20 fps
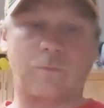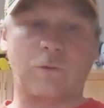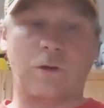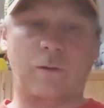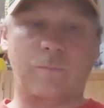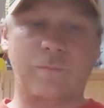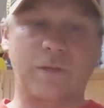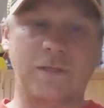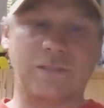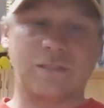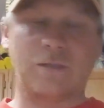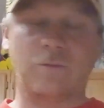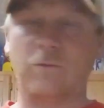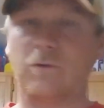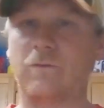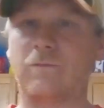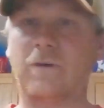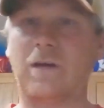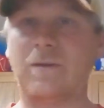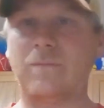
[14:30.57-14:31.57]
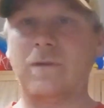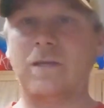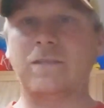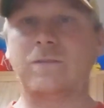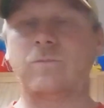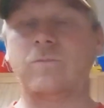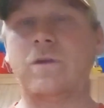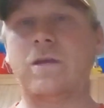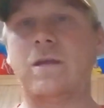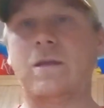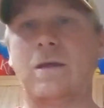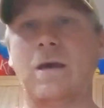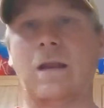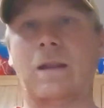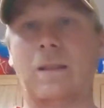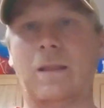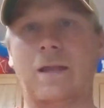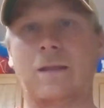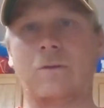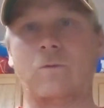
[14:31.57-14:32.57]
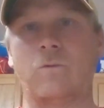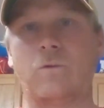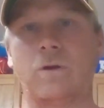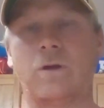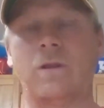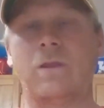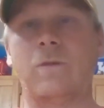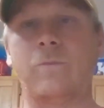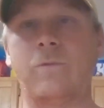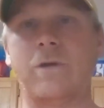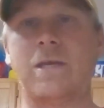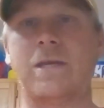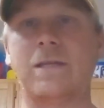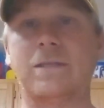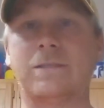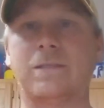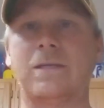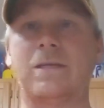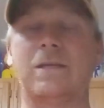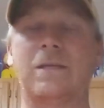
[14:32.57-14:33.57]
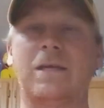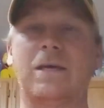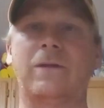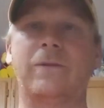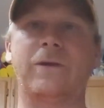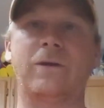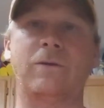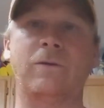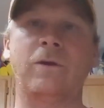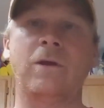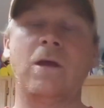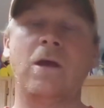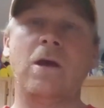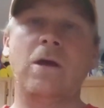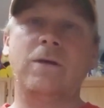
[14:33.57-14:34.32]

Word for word: Problem is, I work five days a week. Got a lot going on the weekends to get down there.